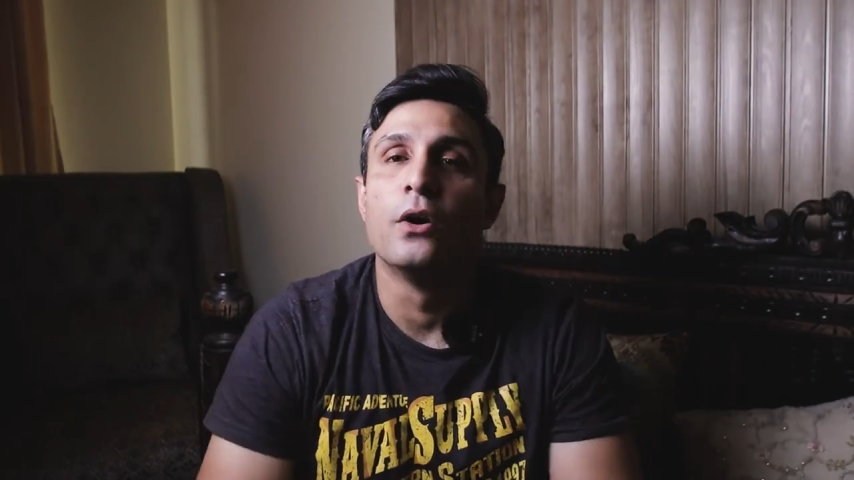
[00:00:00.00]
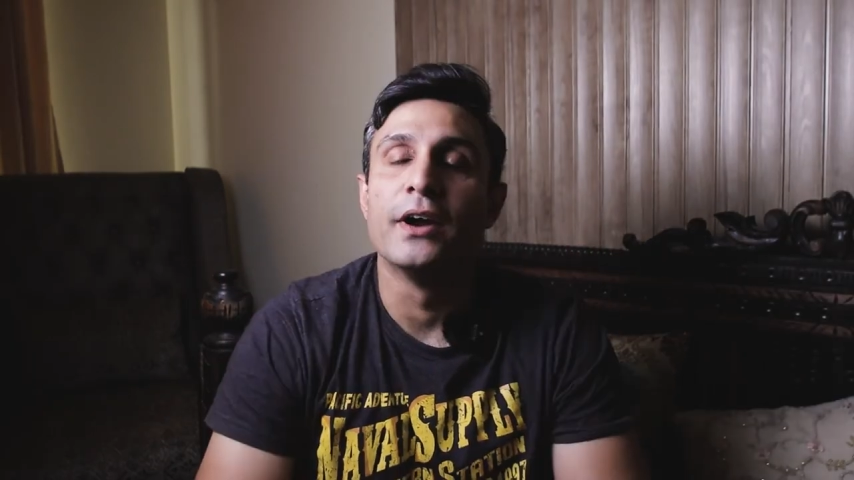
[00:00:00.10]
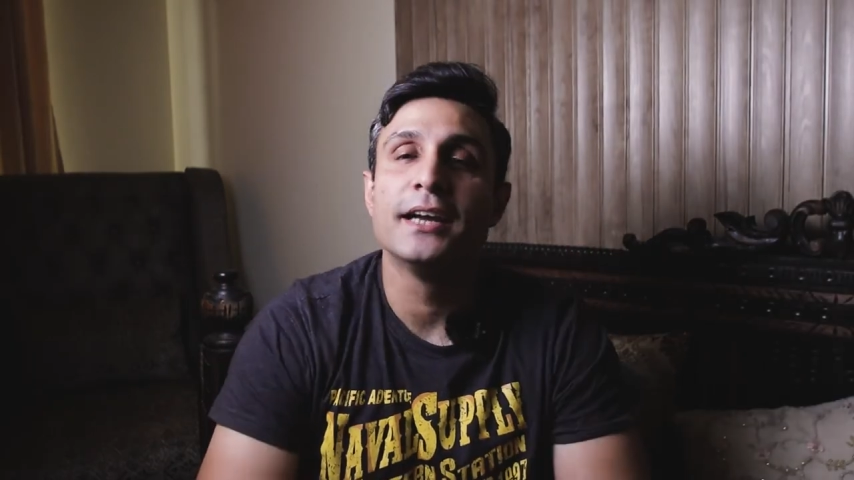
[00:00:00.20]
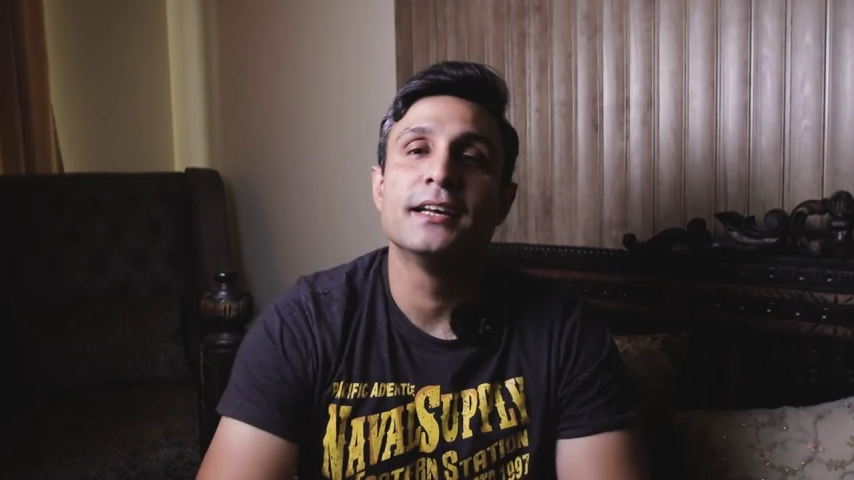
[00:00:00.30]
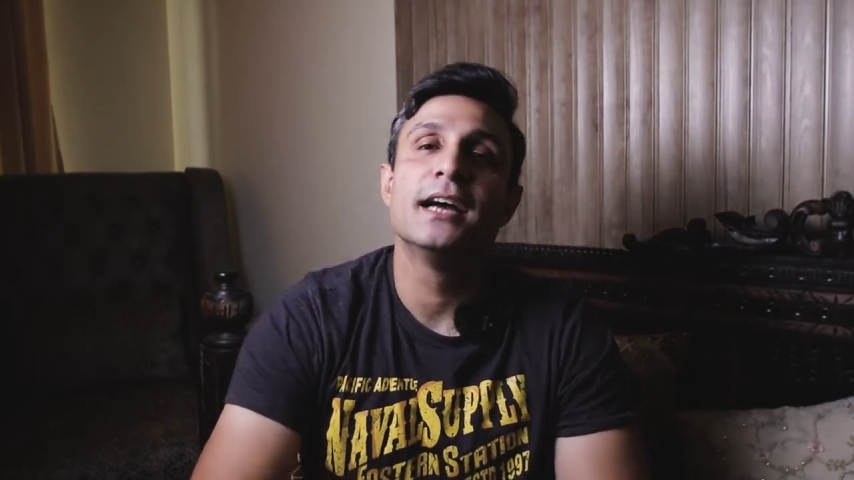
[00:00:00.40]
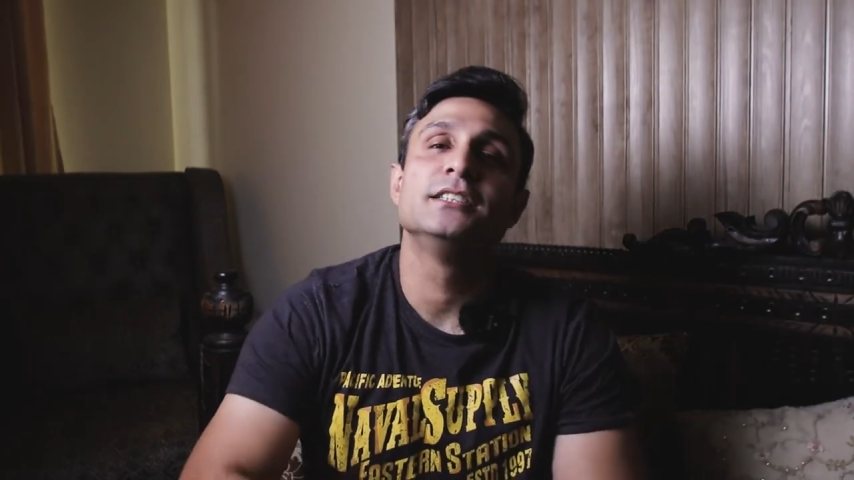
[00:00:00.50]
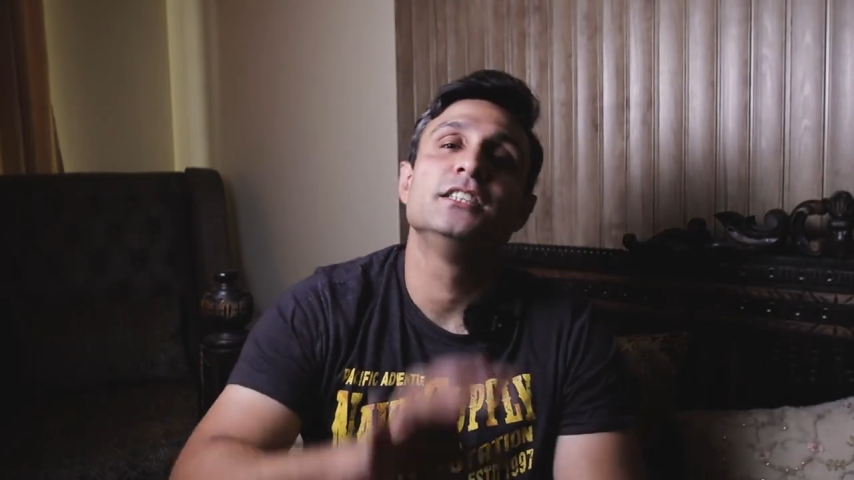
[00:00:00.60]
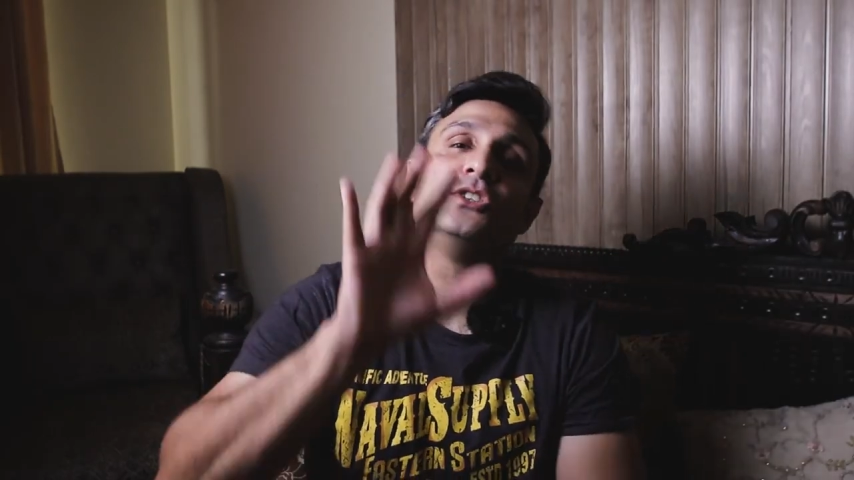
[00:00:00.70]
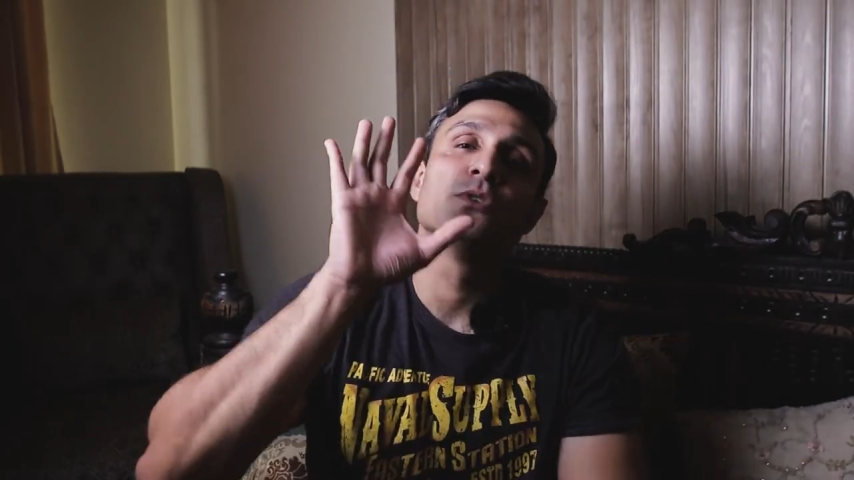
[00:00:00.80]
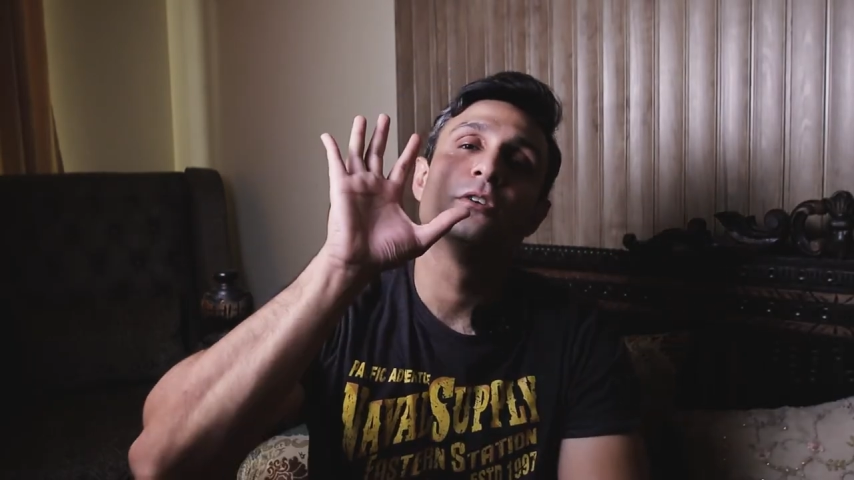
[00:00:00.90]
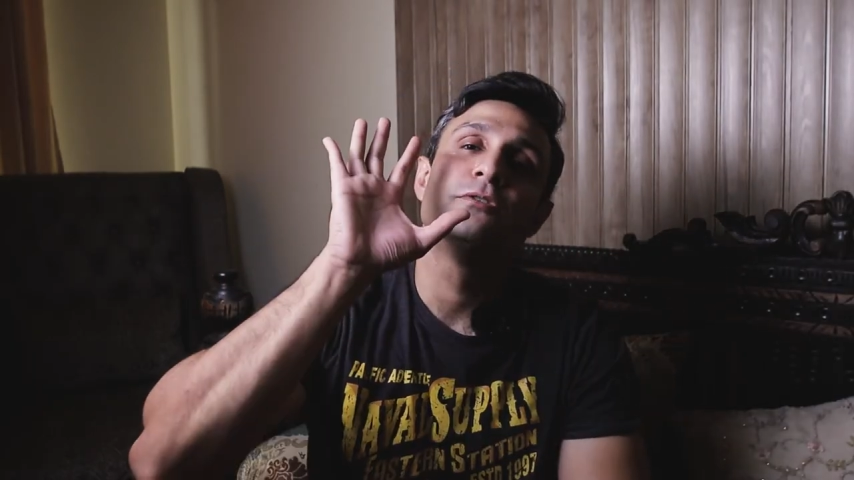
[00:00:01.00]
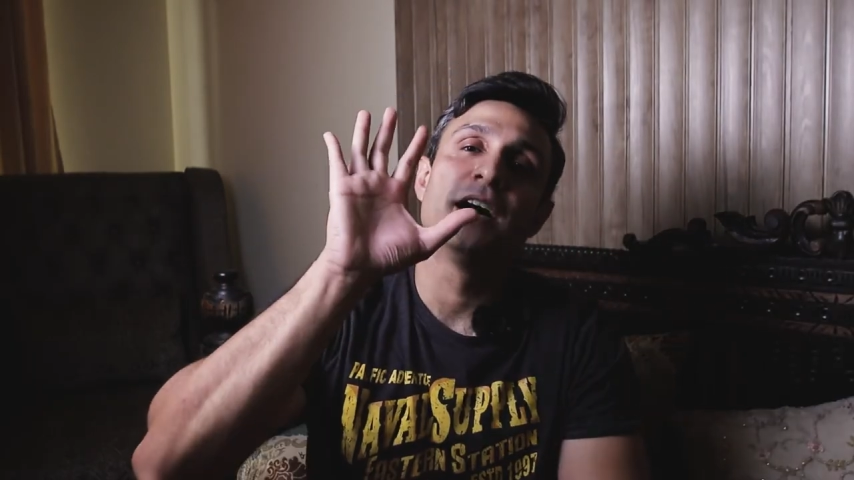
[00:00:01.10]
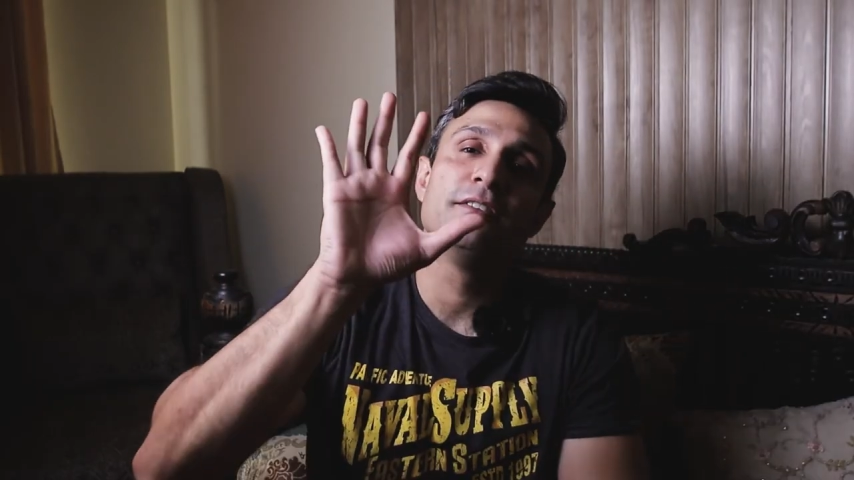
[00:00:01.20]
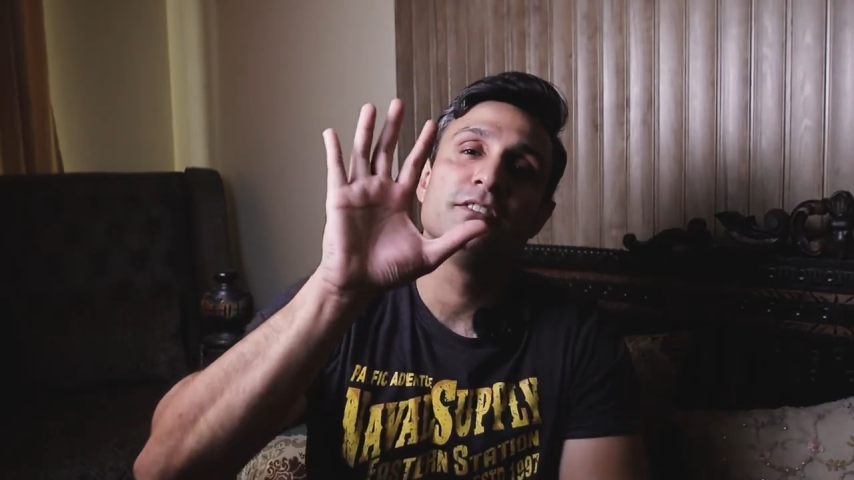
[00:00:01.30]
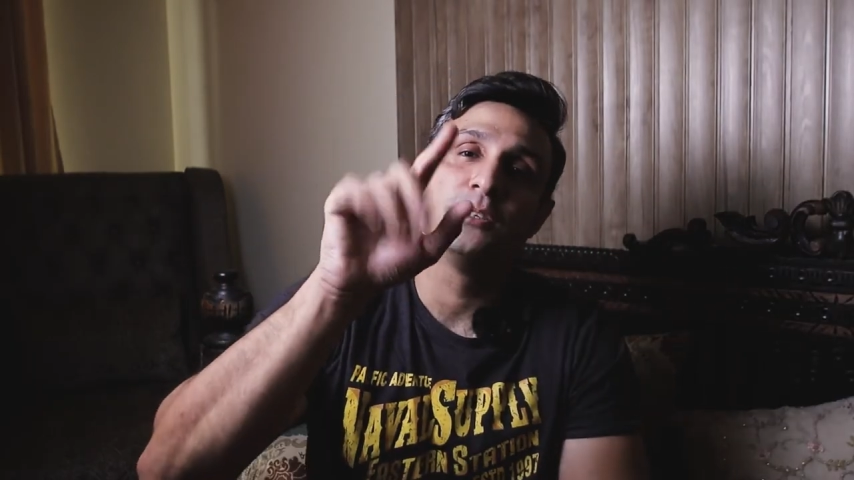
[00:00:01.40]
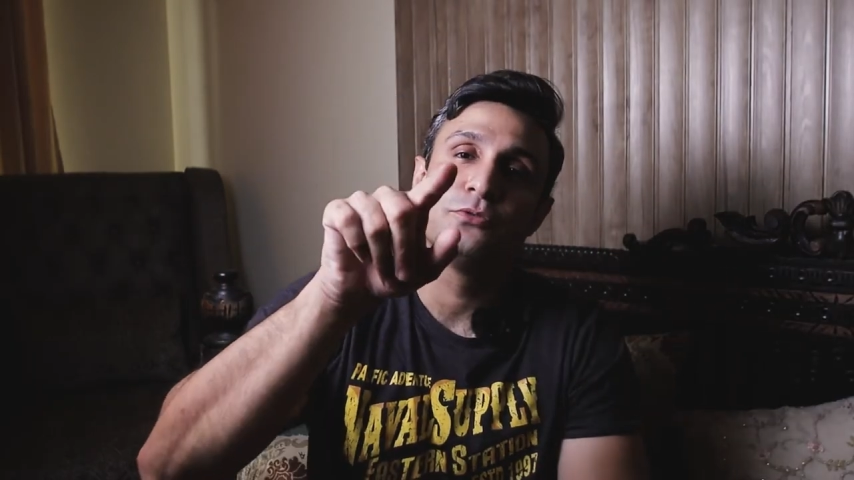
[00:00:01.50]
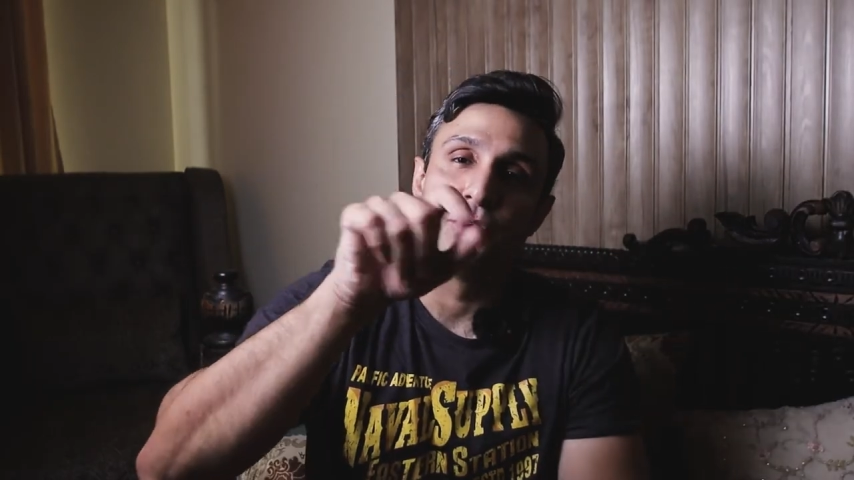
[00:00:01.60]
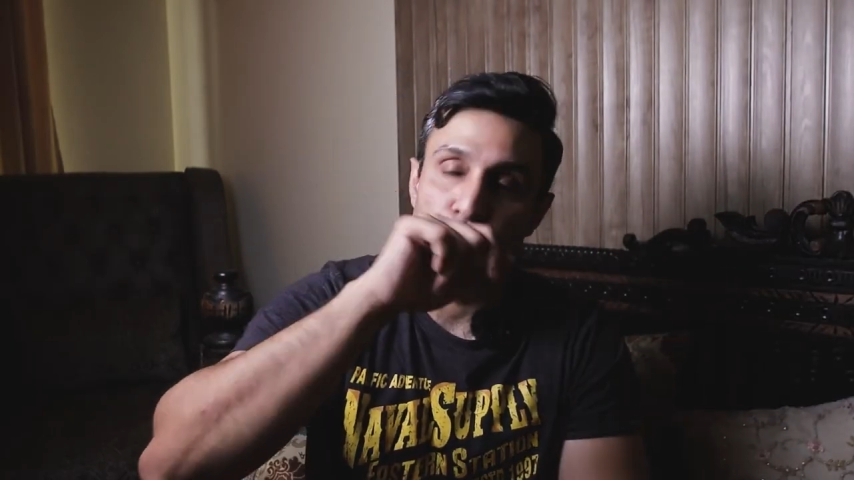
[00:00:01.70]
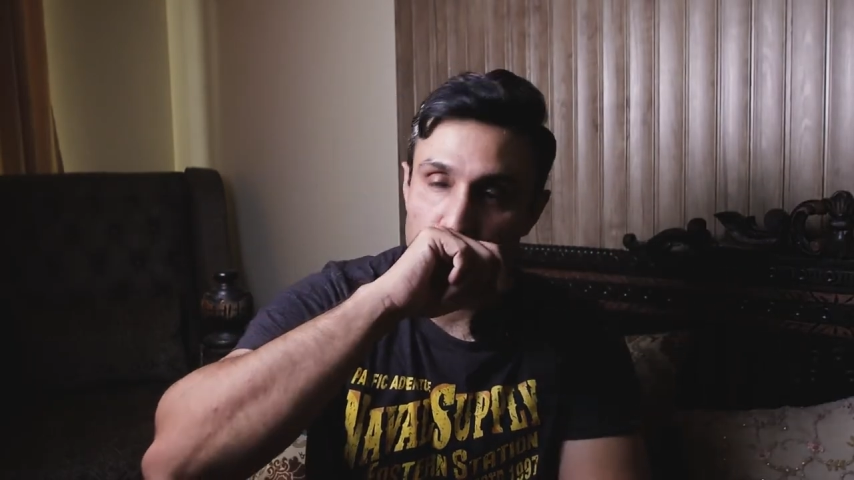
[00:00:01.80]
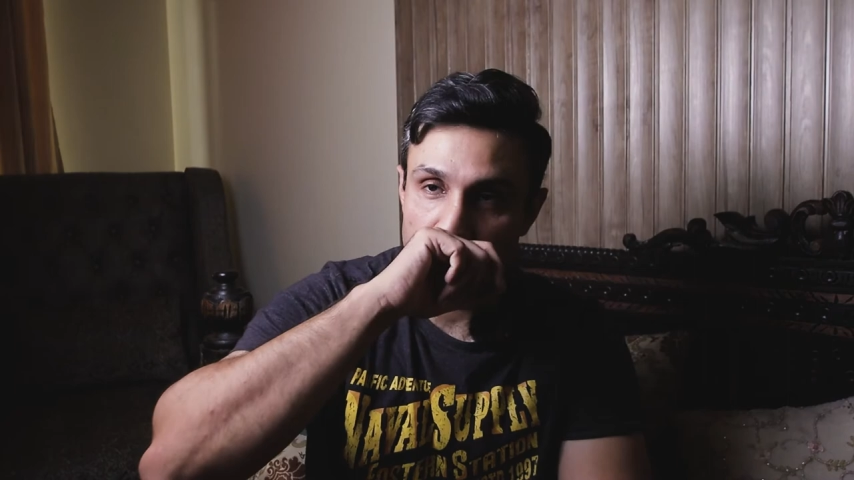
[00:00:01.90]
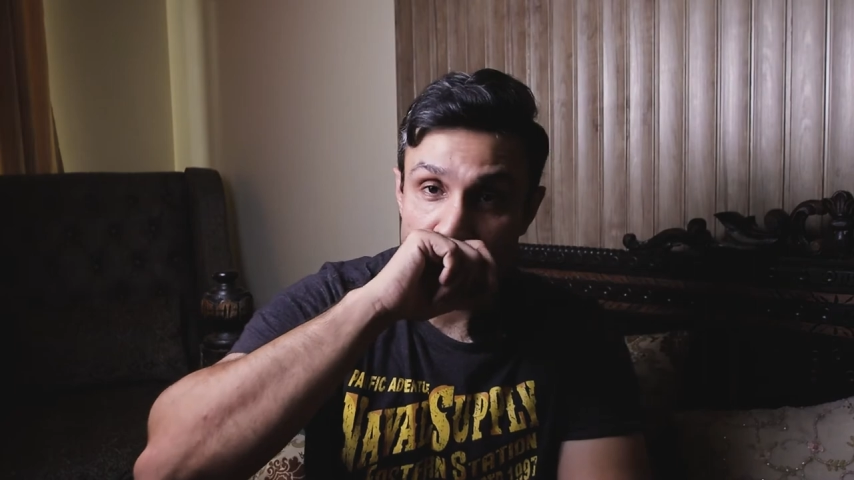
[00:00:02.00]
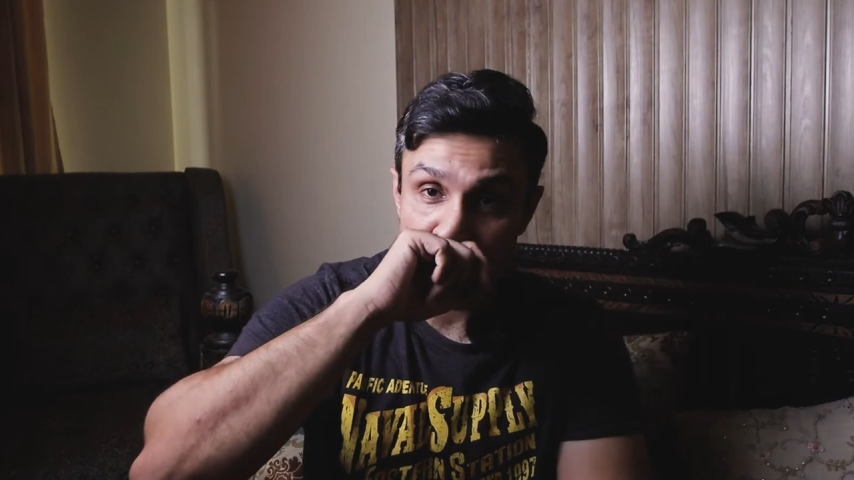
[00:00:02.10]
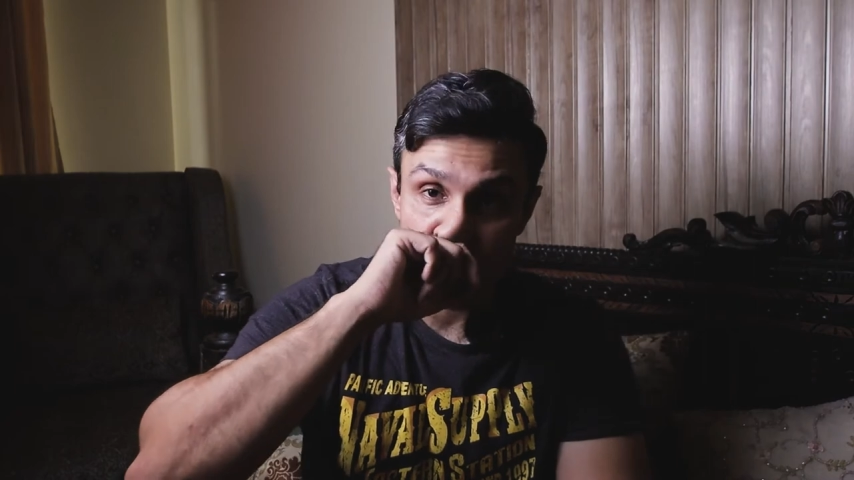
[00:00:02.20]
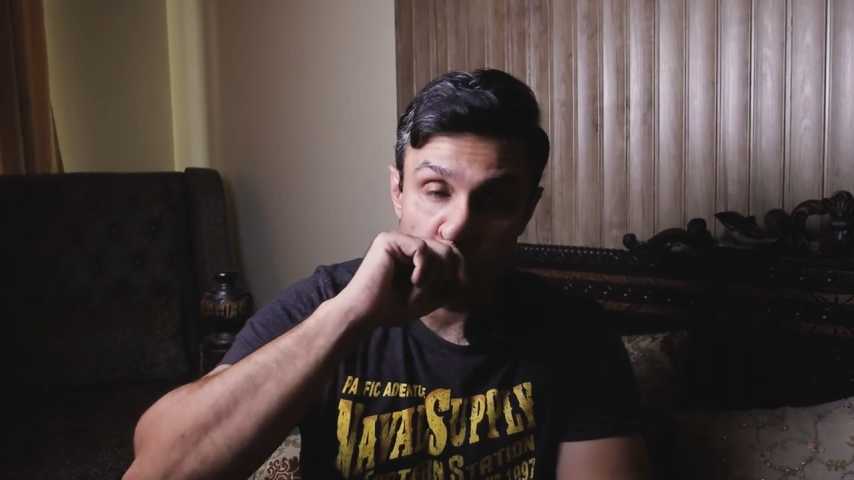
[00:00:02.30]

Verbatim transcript: Alright guys, these were 5 tips for you guys.